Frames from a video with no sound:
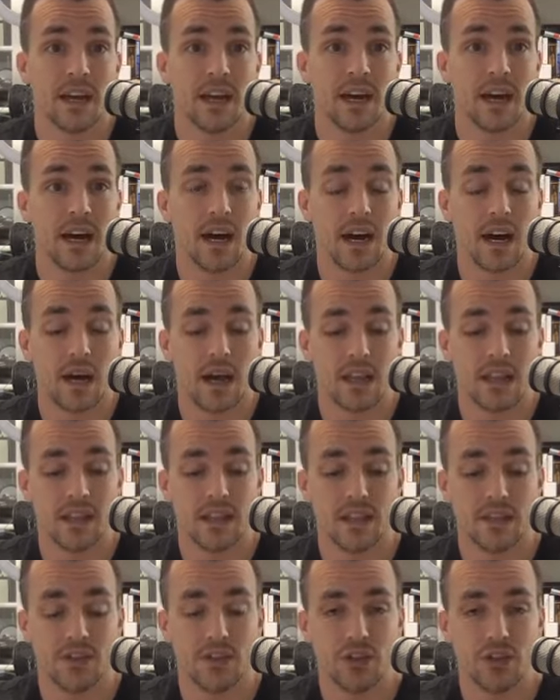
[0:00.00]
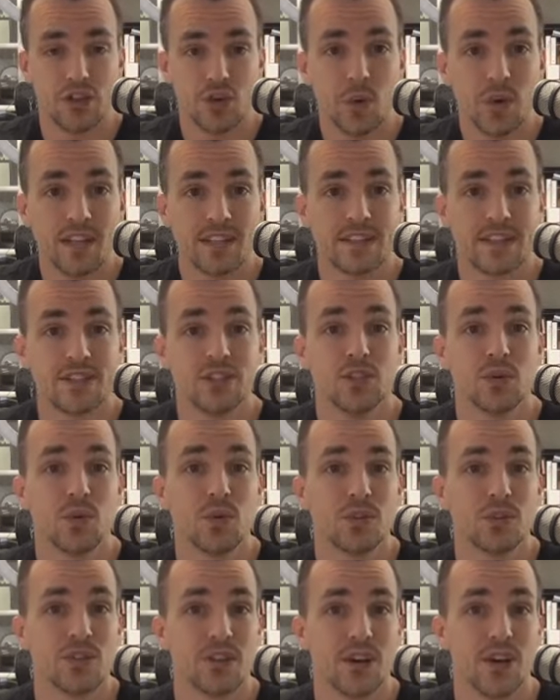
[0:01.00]
The choice is
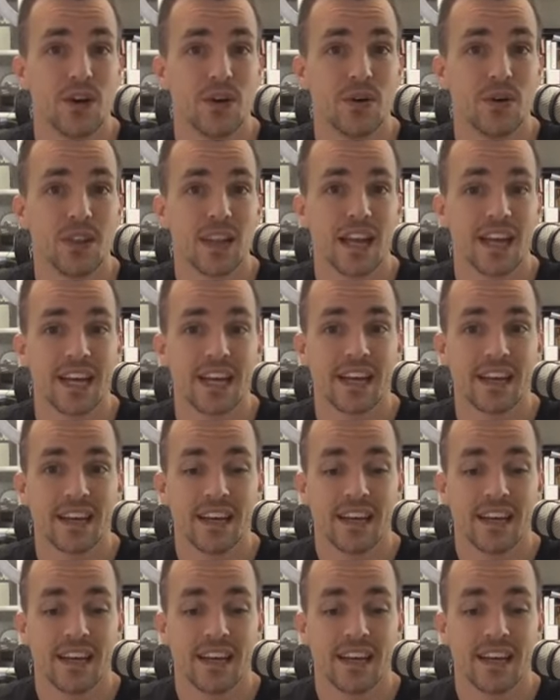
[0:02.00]
yours, though. Like,